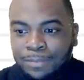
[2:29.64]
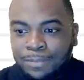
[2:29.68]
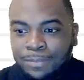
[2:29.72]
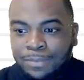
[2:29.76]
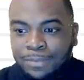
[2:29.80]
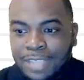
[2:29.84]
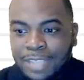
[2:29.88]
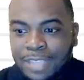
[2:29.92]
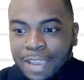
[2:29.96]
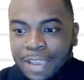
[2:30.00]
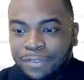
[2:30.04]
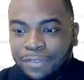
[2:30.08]

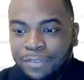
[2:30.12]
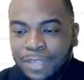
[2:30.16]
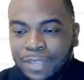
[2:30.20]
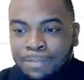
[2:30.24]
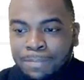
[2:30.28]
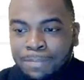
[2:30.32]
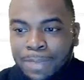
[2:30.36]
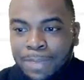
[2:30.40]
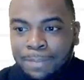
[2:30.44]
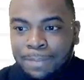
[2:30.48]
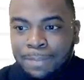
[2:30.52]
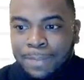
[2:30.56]
definitely
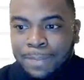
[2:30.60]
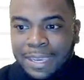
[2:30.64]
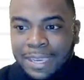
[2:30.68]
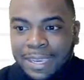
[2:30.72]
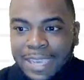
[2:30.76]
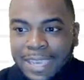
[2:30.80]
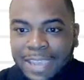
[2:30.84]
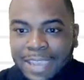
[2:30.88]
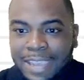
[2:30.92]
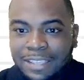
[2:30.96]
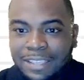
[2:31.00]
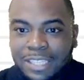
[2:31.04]
big
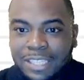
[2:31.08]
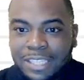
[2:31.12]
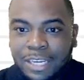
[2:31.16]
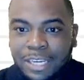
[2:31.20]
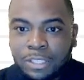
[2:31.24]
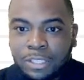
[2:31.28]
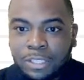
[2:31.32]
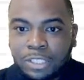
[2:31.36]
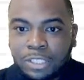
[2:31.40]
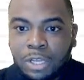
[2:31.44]
gains here.